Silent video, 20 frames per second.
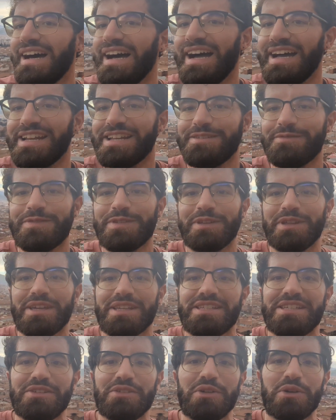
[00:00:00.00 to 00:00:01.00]
I didn't feel
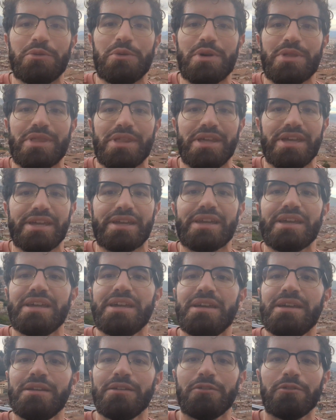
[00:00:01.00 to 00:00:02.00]
like dealing with like
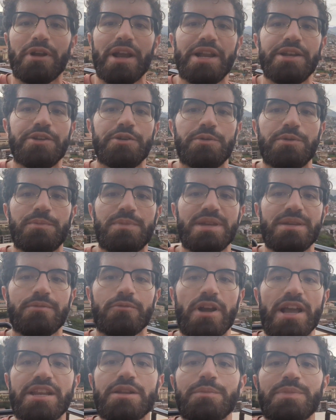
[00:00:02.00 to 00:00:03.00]
random, pe
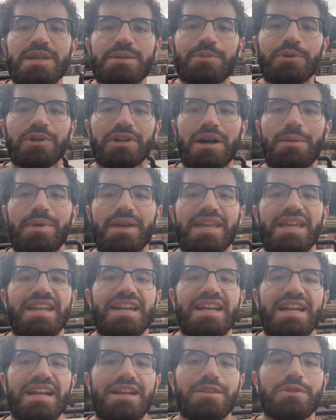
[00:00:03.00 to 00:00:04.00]
random people coming in
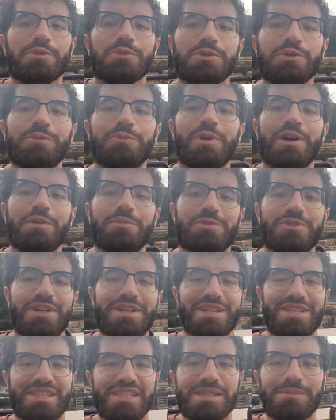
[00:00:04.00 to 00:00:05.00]
and out of the room while I'm
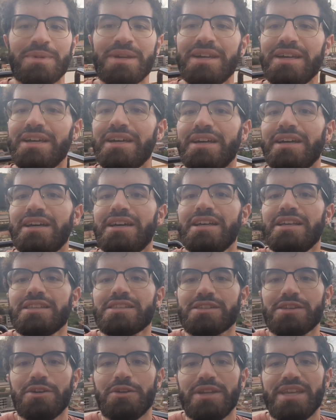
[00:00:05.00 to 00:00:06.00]
trying to sleep.
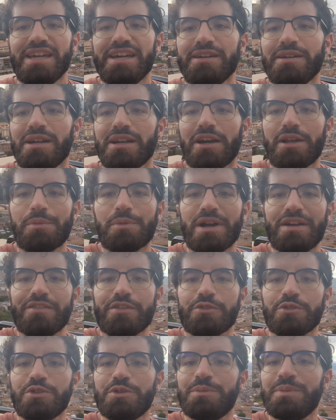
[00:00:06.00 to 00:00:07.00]
So yeah, got a
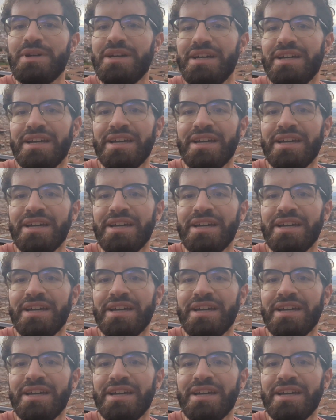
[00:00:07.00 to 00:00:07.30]
private room.